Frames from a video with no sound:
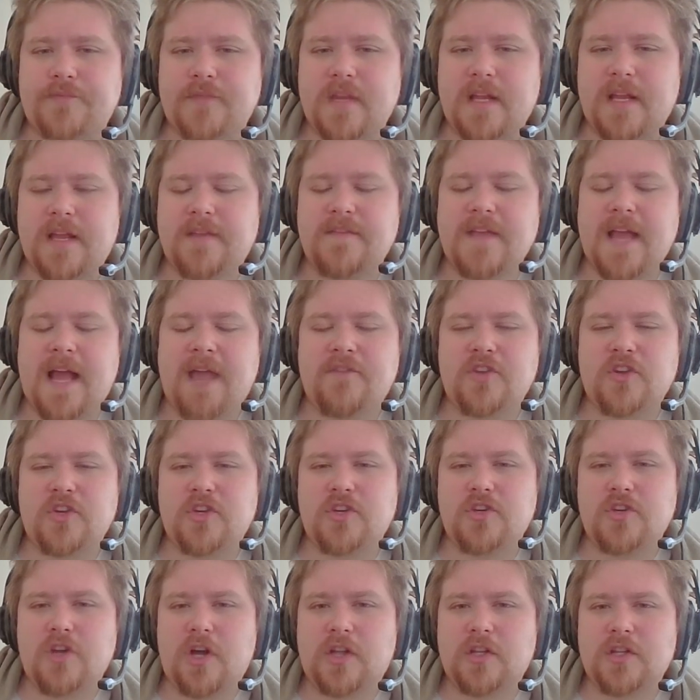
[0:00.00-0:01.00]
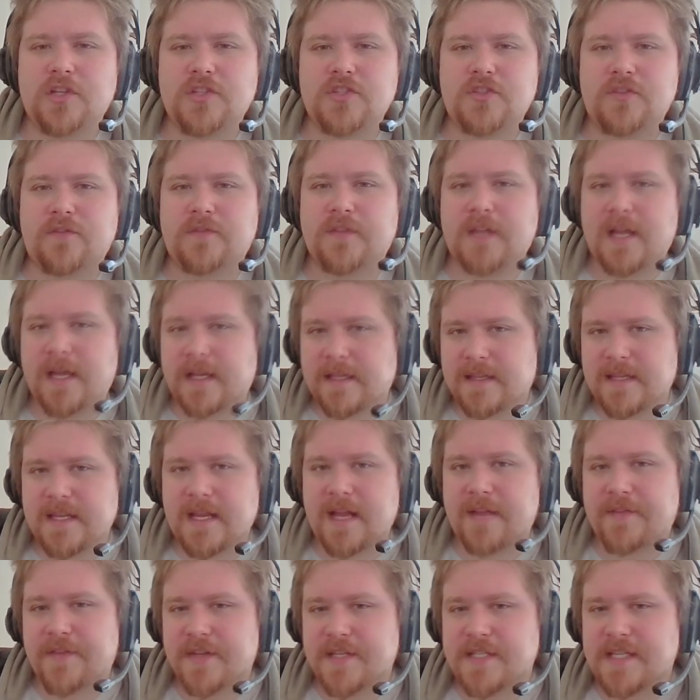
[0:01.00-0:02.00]
If you have a good knowledge of like
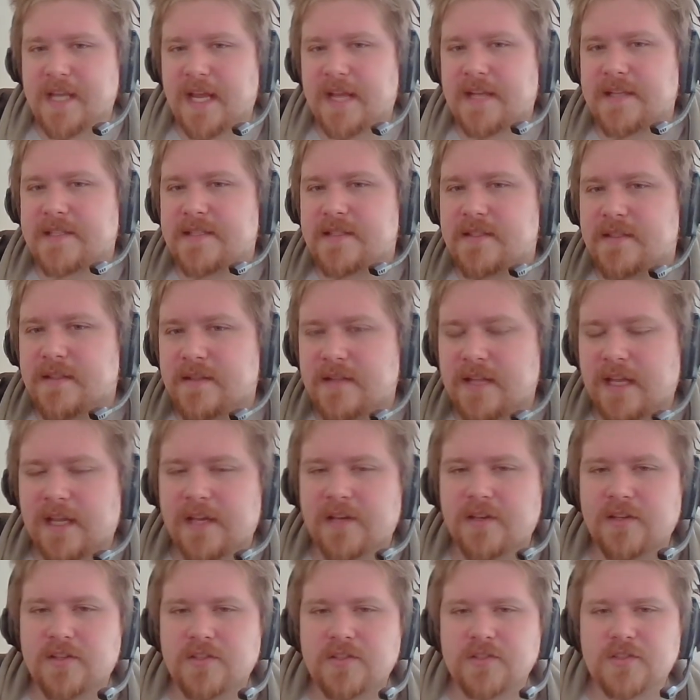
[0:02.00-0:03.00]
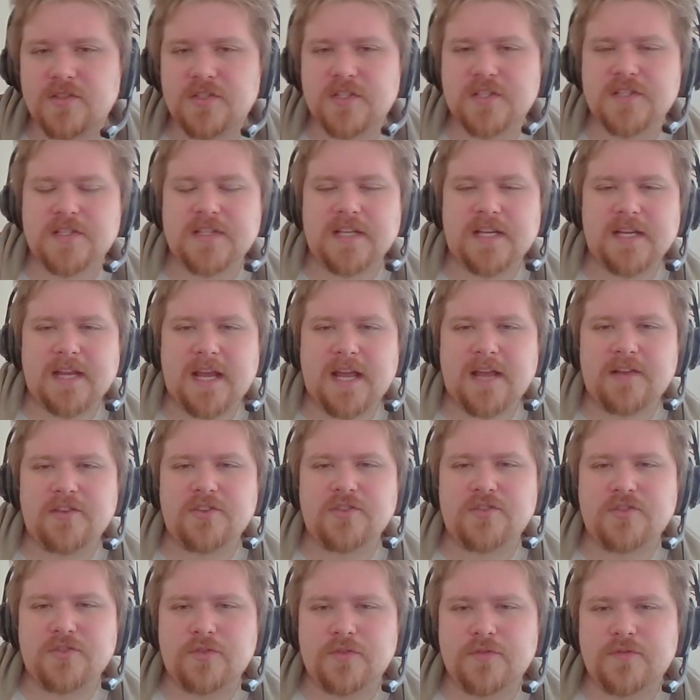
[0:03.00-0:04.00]
the other decks, then just like how
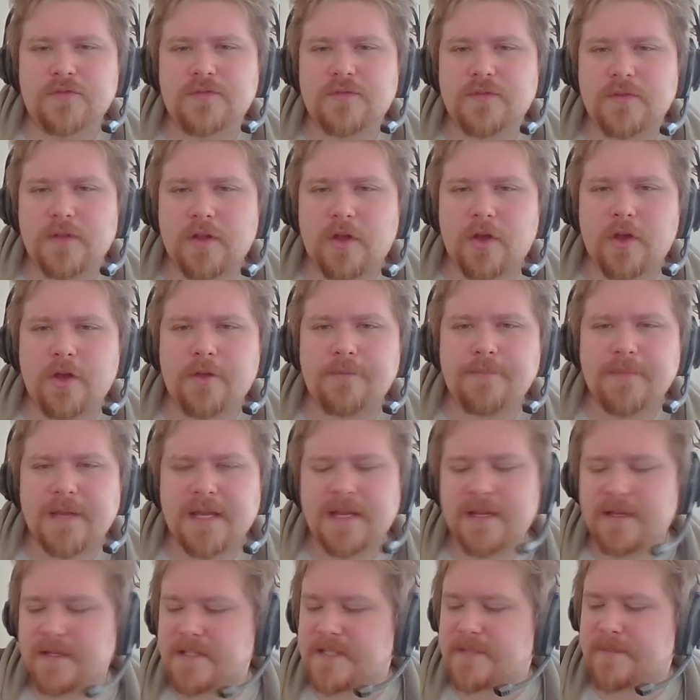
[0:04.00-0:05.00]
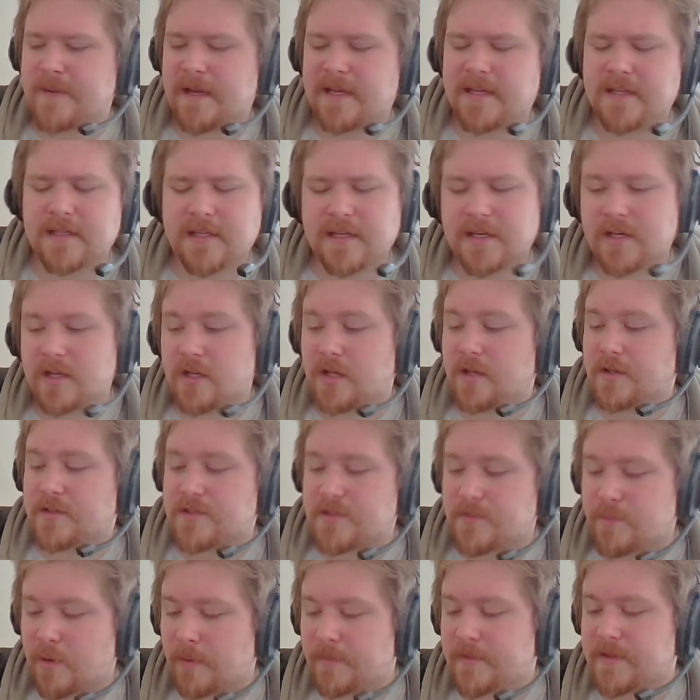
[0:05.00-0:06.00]
you sort of heard me speculating, oh,
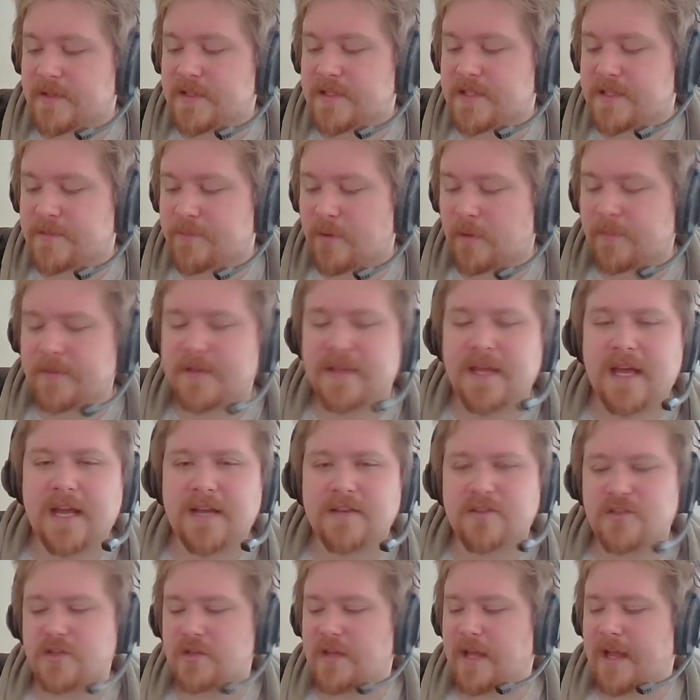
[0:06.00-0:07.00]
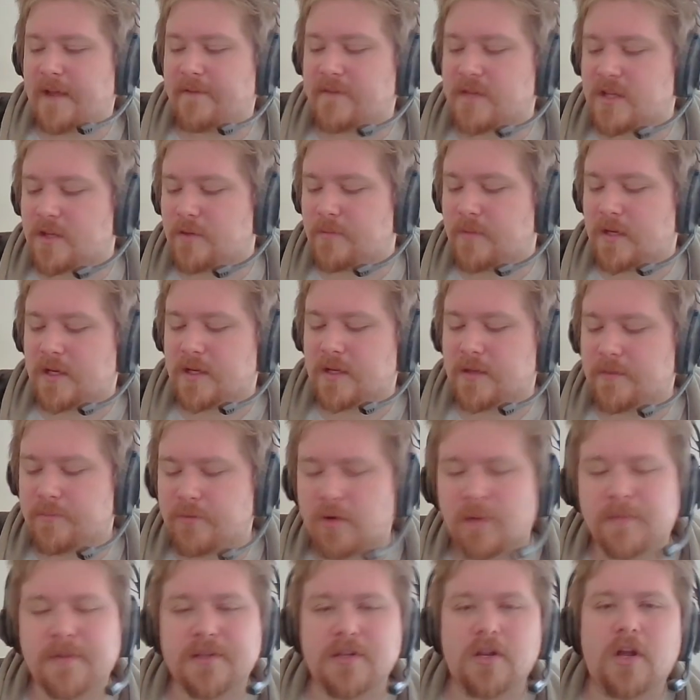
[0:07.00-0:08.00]
it's probably this, probably that. Do they have
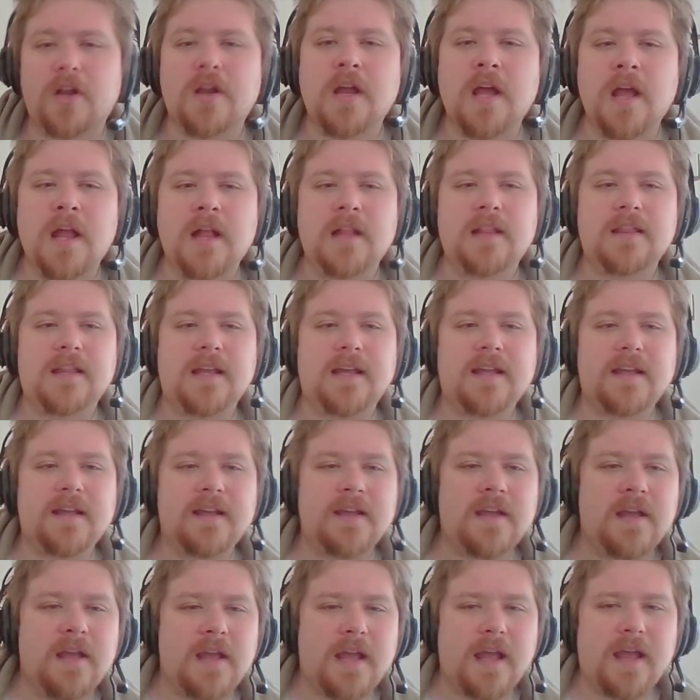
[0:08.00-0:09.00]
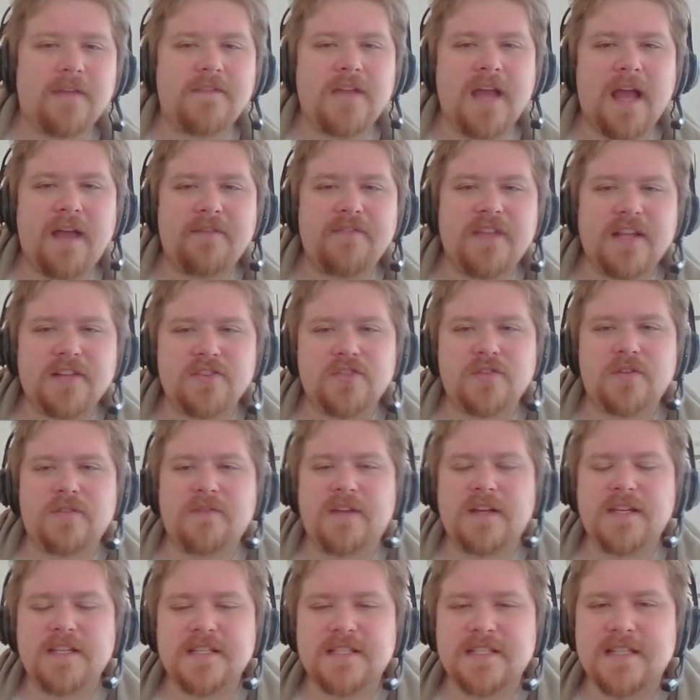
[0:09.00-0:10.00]
Killmonger? Probably not. Like, if you have that sort
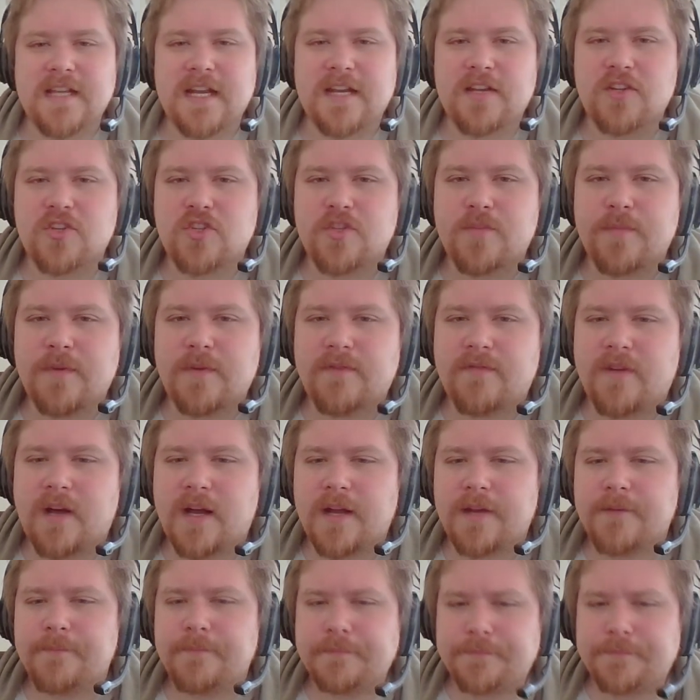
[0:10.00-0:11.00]
of understanding, it should be fine.